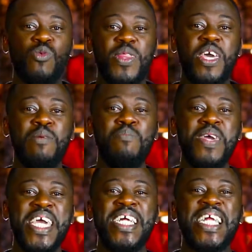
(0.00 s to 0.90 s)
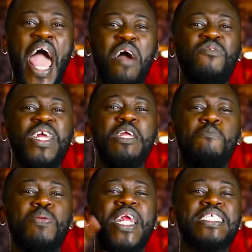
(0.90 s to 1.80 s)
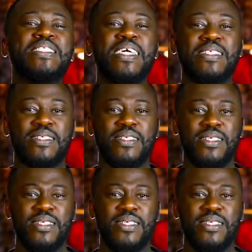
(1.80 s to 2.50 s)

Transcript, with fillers: with him in heavenly places.